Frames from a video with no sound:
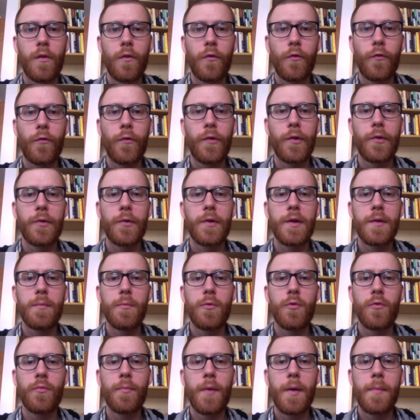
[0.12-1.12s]
Siri,
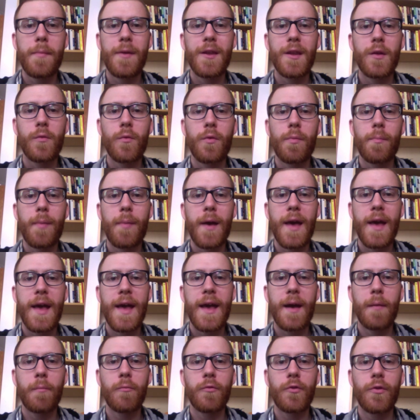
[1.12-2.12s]
move my meeting with
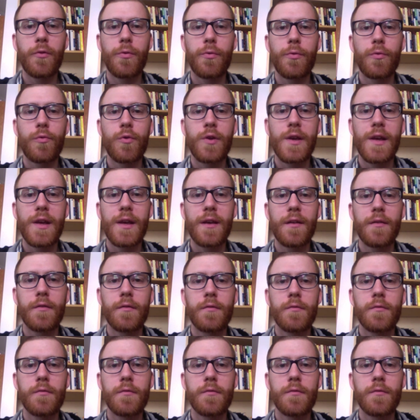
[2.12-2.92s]
Pam to three.